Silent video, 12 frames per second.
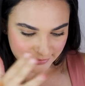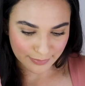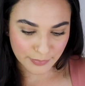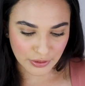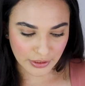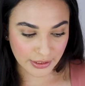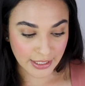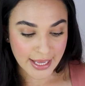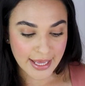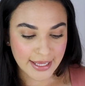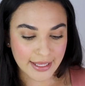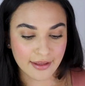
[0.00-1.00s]
me look,
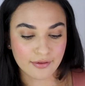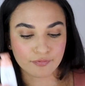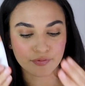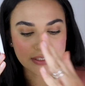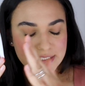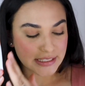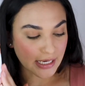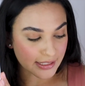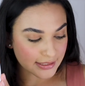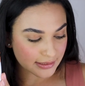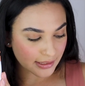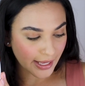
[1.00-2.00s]
if
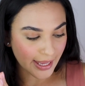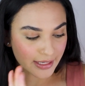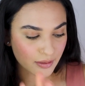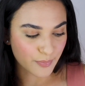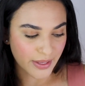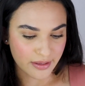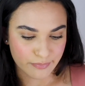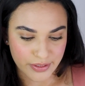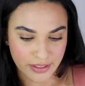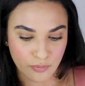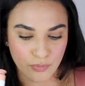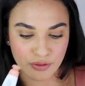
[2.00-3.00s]
Dusk had a
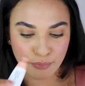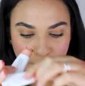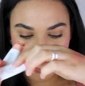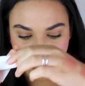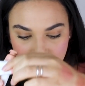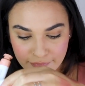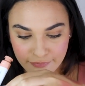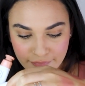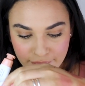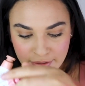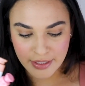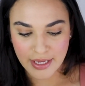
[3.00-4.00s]
baby with
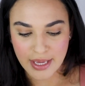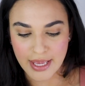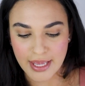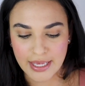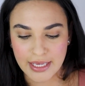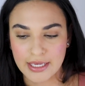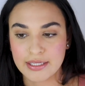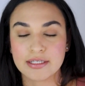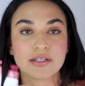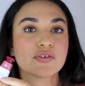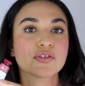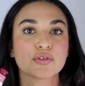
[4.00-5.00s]
Puff
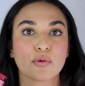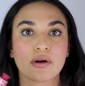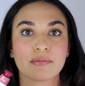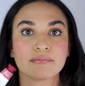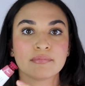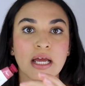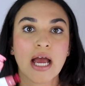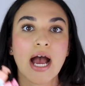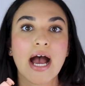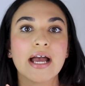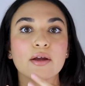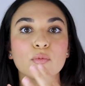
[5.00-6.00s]
and Storm.
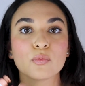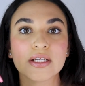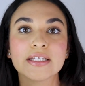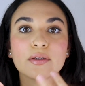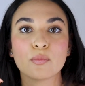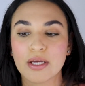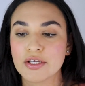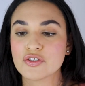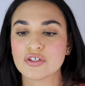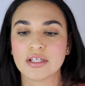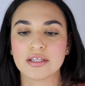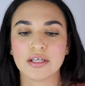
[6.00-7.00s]
I really
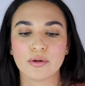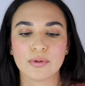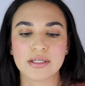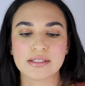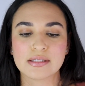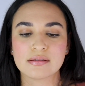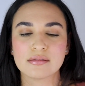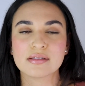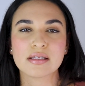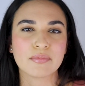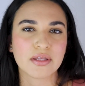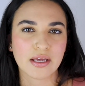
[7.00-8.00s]
wish that there was
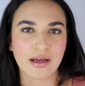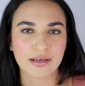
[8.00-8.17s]
something